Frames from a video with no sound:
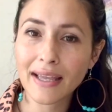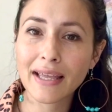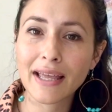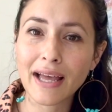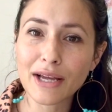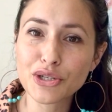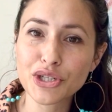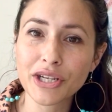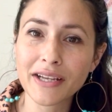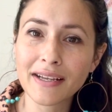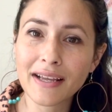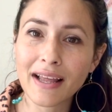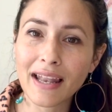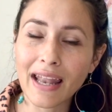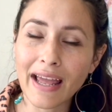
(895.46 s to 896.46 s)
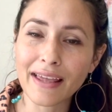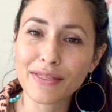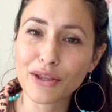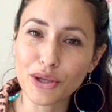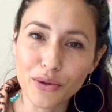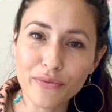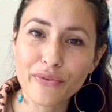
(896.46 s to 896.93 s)
gushing like
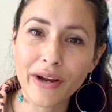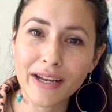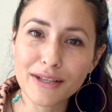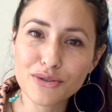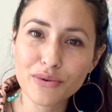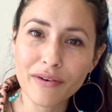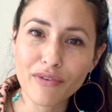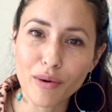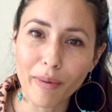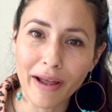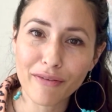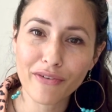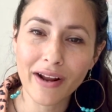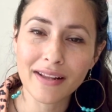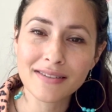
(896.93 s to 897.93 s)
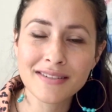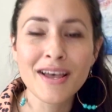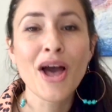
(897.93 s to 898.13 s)
the Euphrates River, my friends.